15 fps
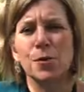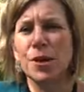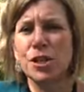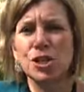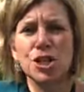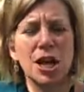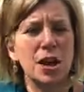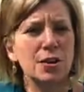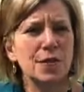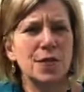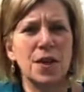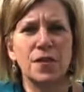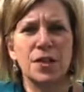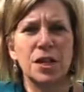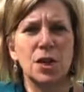Reach out
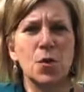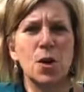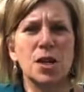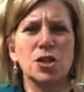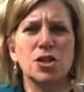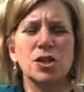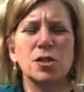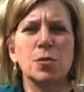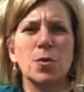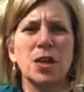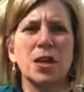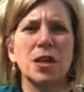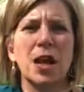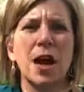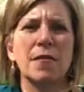if you have any questions.
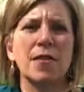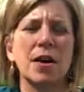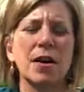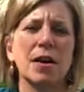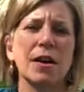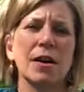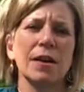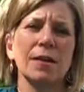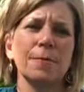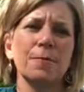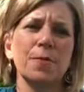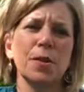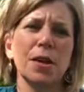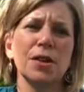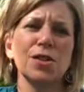We can have
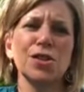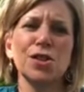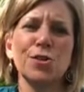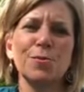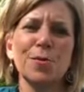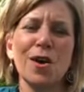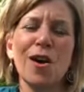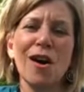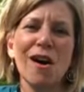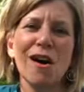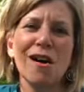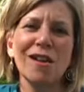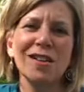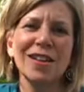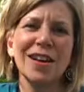a Zoom
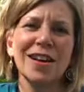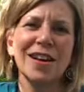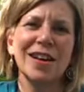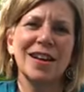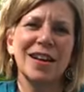call,